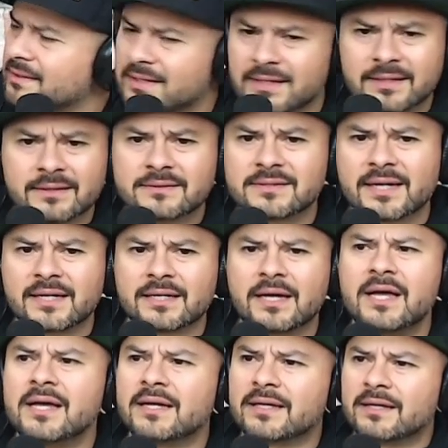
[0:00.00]
the kids, like,
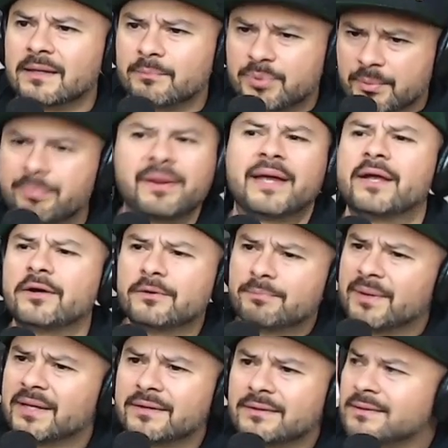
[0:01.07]
get prepared
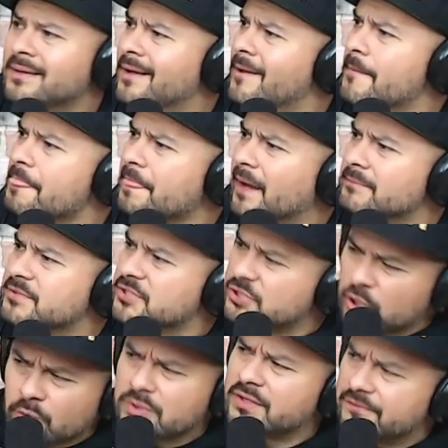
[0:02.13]
better? I'm
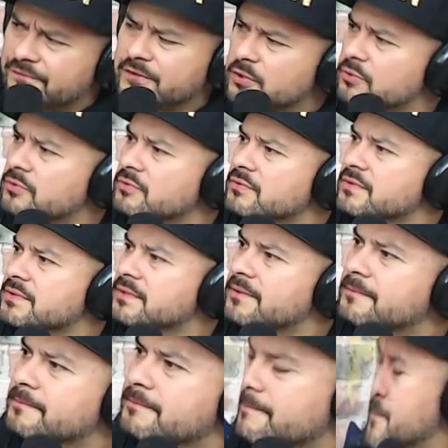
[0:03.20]
so confused. Hello,